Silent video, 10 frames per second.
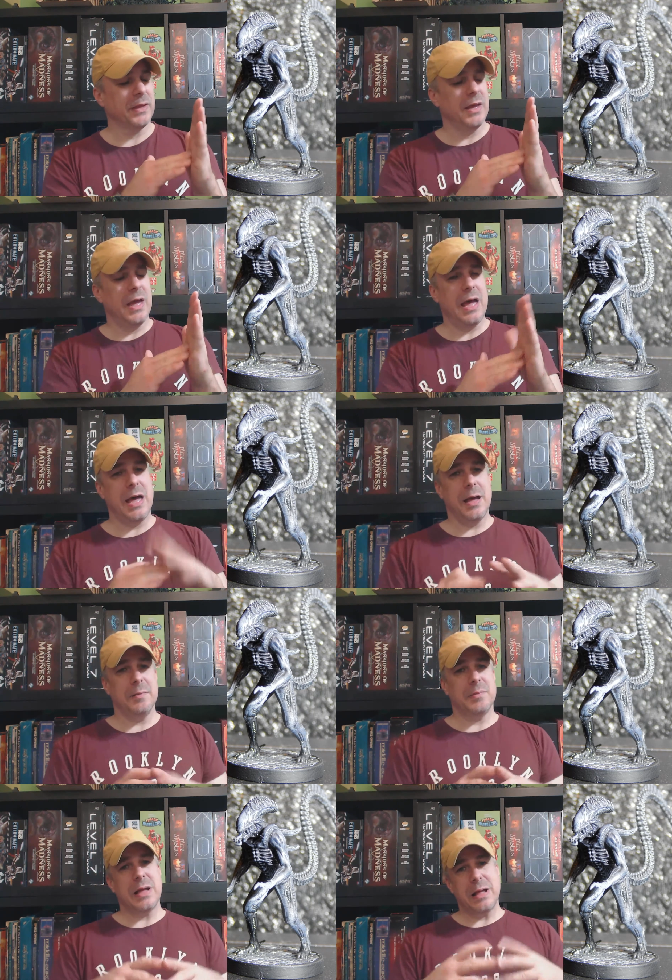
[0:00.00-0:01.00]

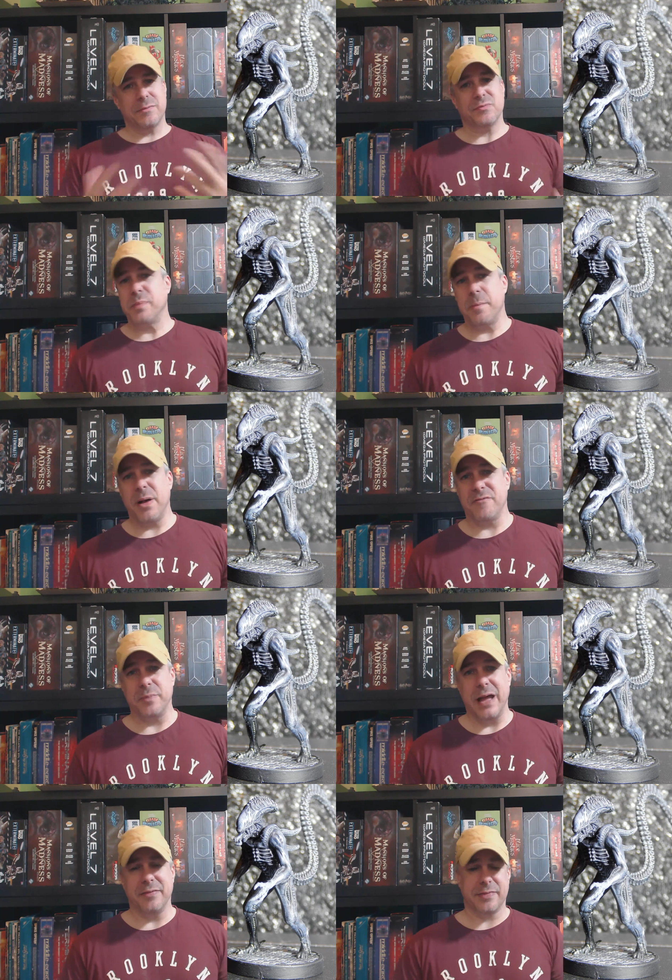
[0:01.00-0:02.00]
But apart from
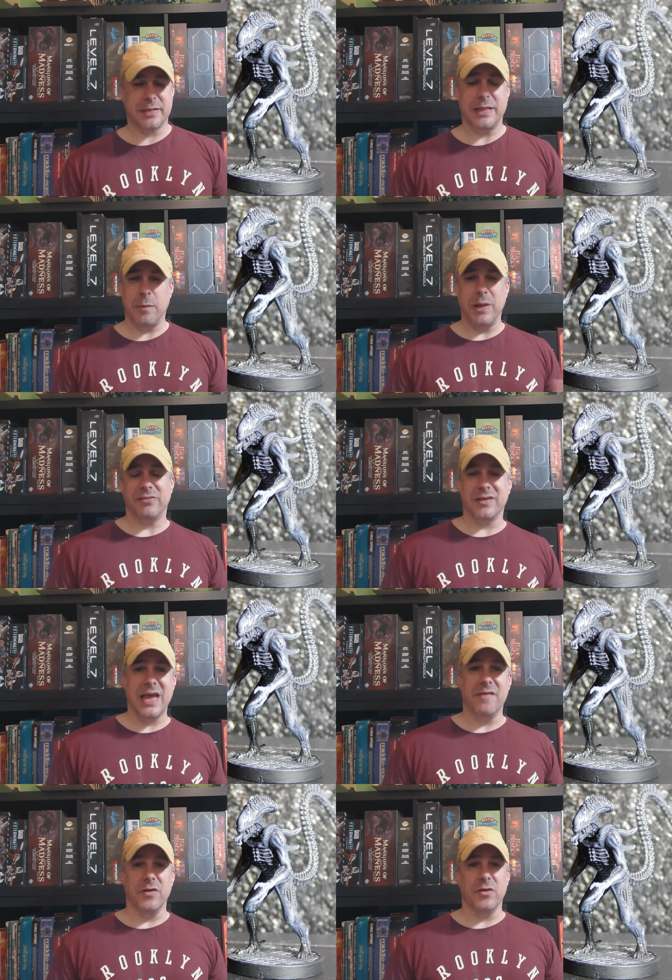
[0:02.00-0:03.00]
that, they went
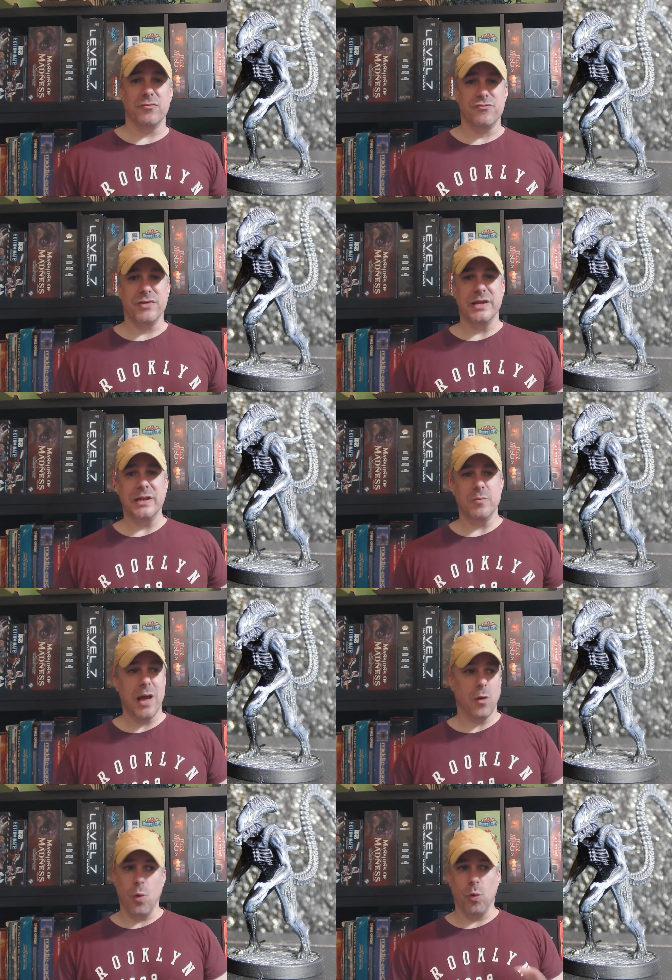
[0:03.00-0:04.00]
together really
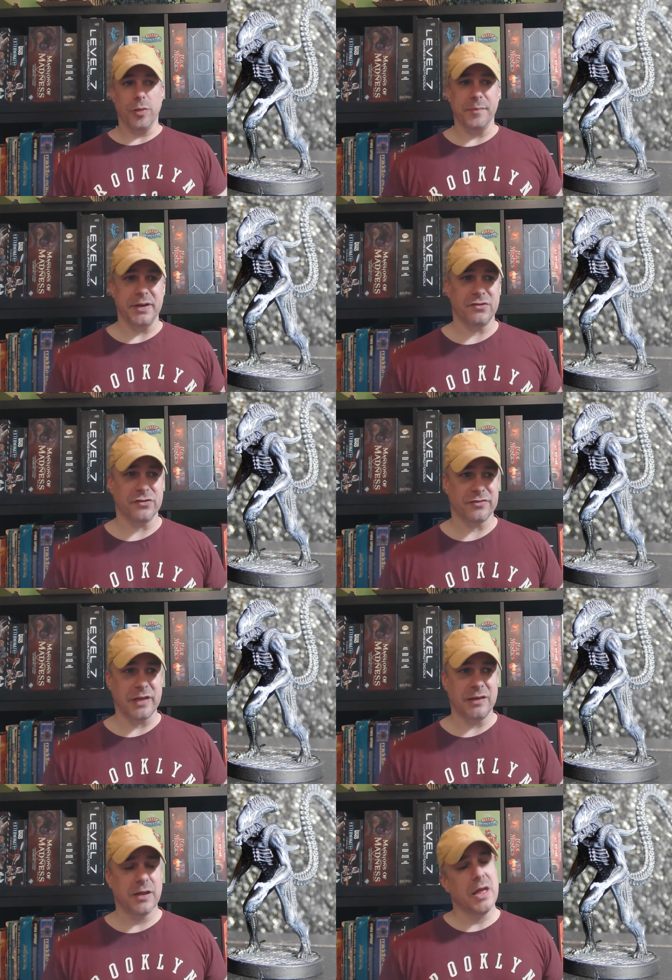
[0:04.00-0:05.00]
well, all the miniatures
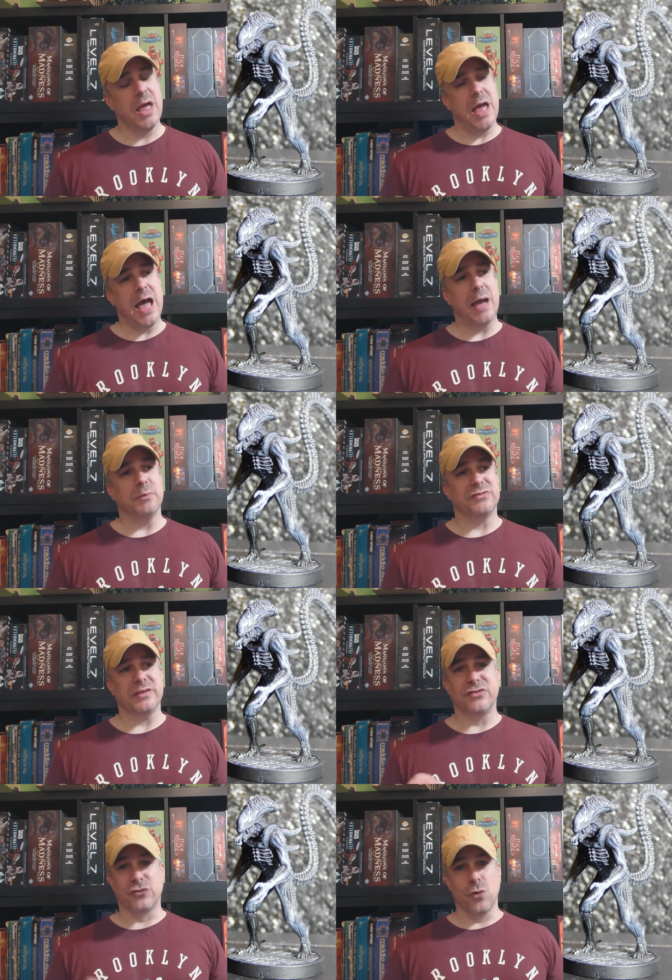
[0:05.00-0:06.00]
did. I would say
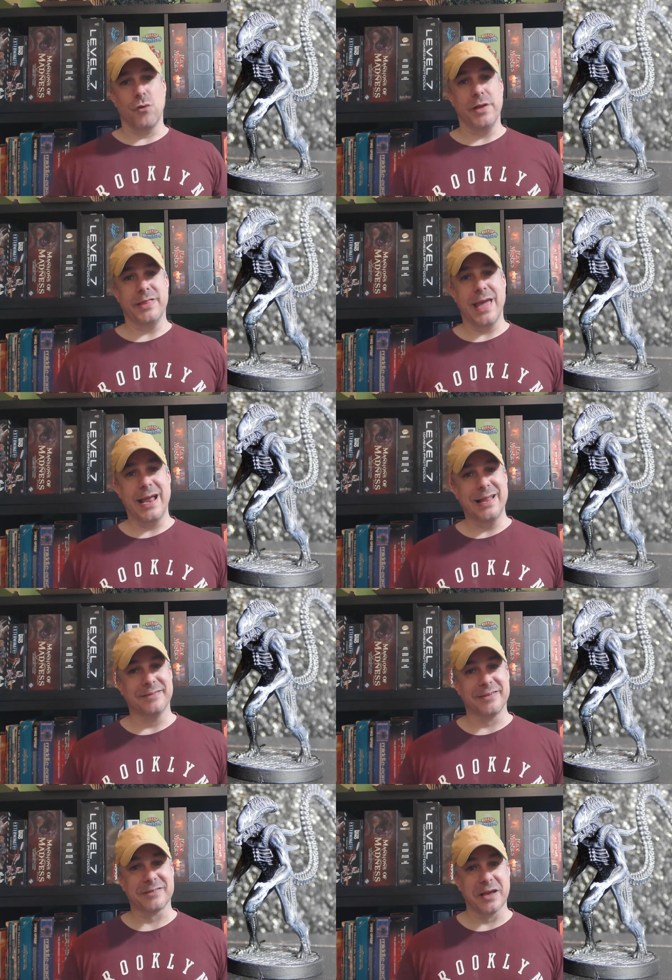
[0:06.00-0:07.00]
storing the
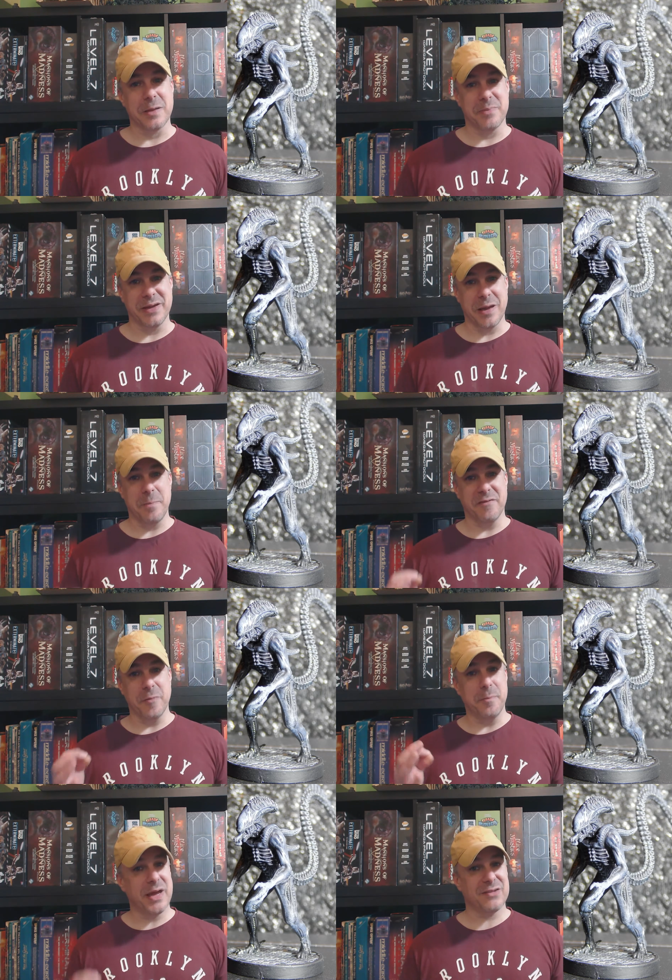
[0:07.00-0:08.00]
aliens is going to be a bit of a
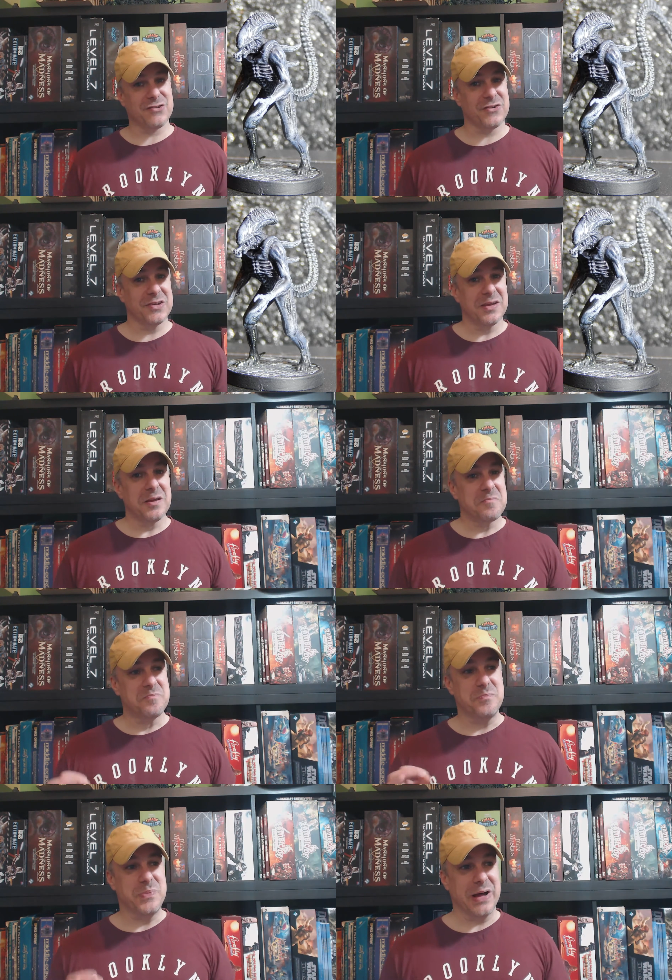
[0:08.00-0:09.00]
bitch,
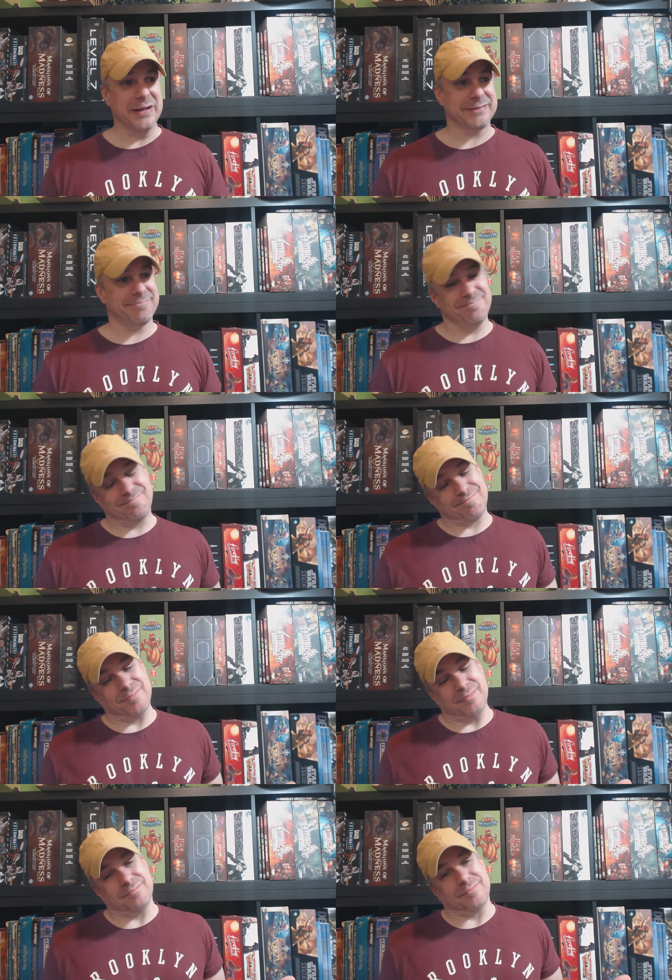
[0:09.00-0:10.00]
but,
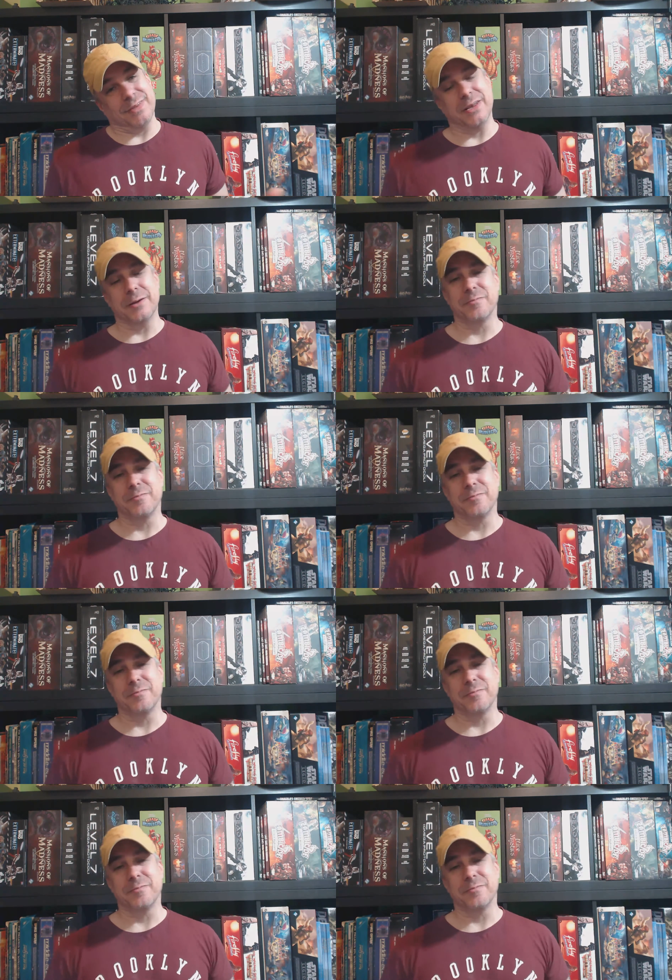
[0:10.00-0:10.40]
you know,